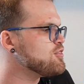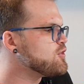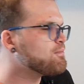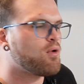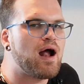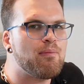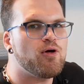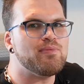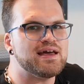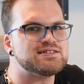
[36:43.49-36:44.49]
The
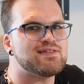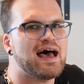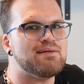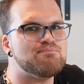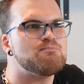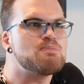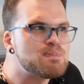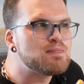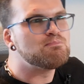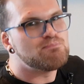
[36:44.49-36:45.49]
problem is that
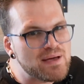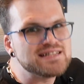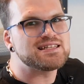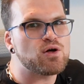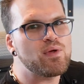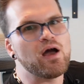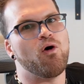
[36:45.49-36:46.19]
basically